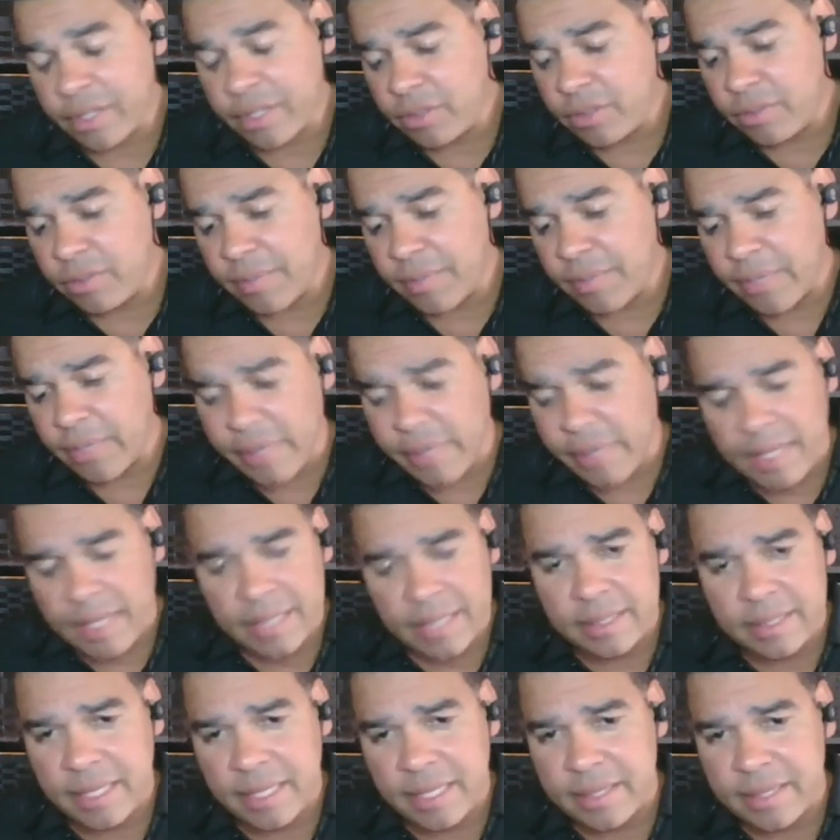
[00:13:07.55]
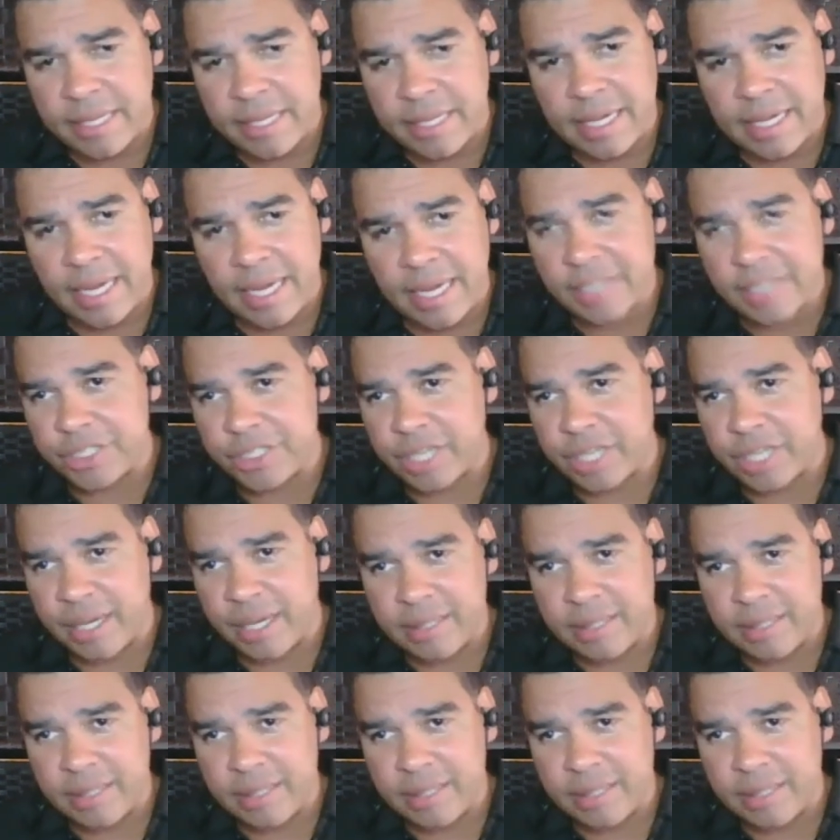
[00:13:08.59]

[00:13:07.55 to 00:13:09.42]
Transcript: who, by the way, like they, they got a shot.